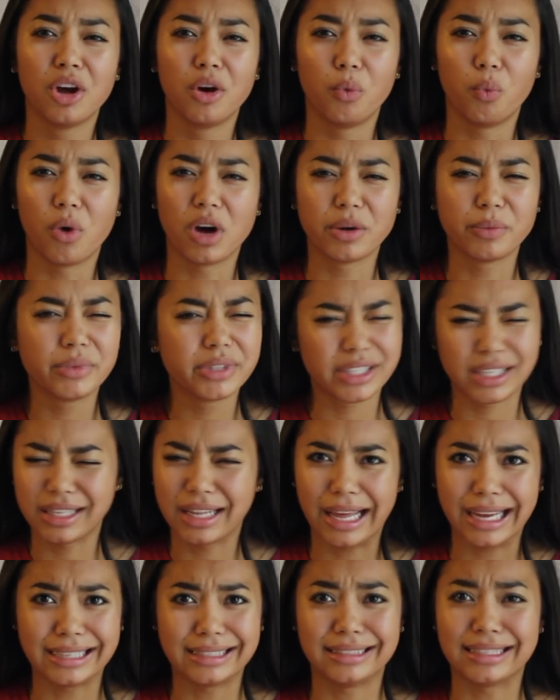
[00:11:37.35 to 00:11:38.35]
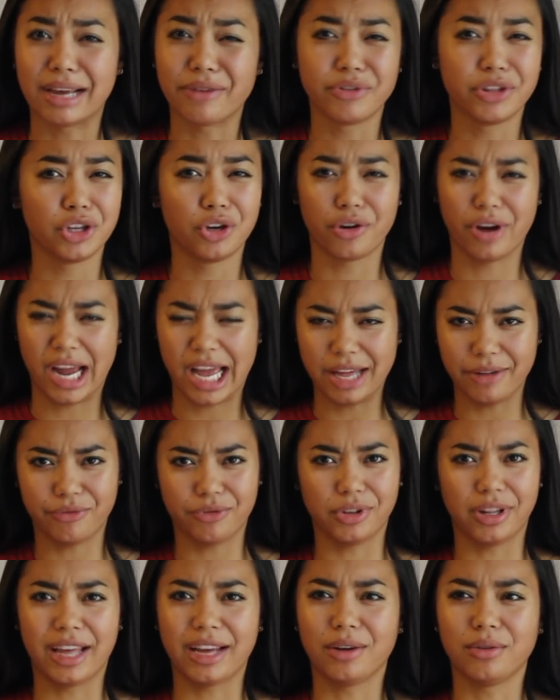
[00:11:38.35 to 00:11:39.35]
One was in like 7th grade
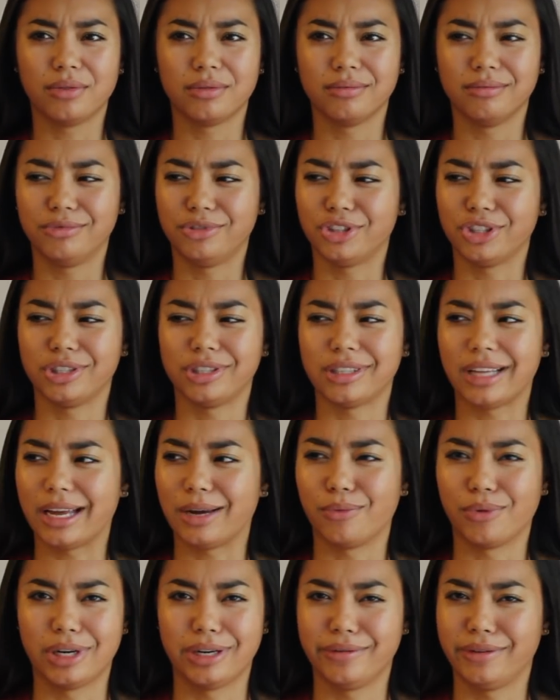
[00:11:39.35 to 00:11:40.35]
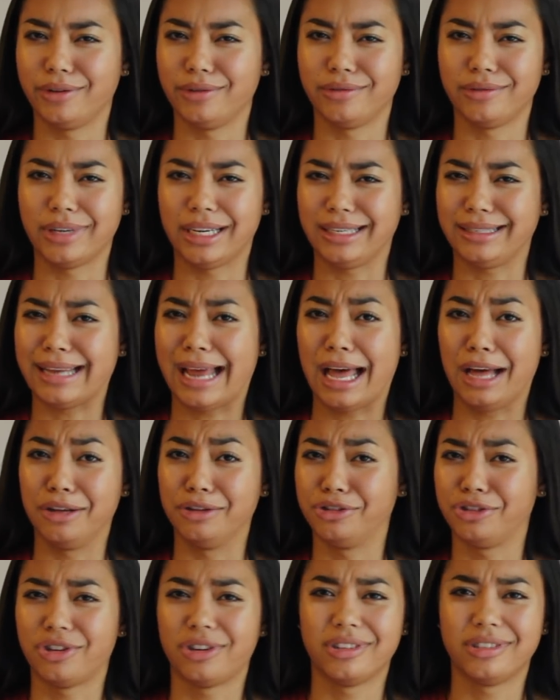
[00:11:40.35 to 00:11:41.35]
for like just like one of those like
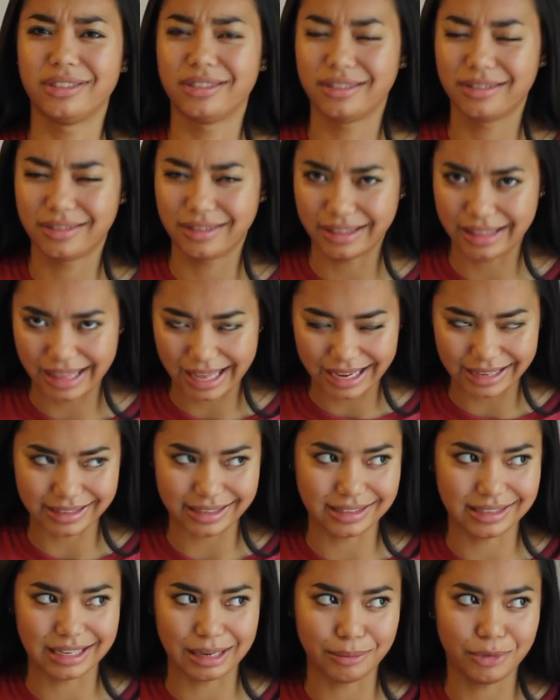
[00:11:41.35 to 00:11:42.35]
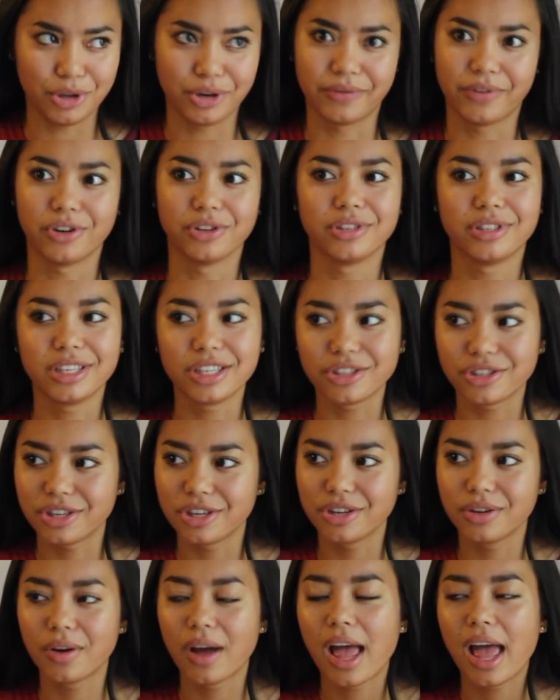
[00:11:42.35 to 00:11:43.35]
talent shirts things that some universities
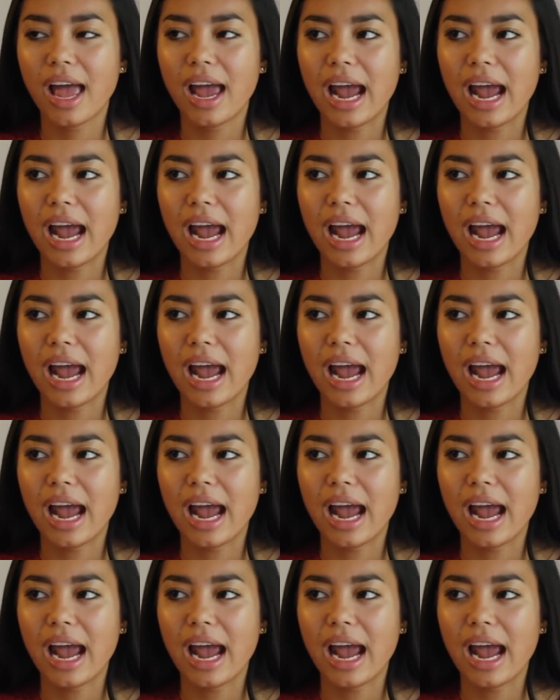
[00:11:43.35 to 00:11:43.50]
do,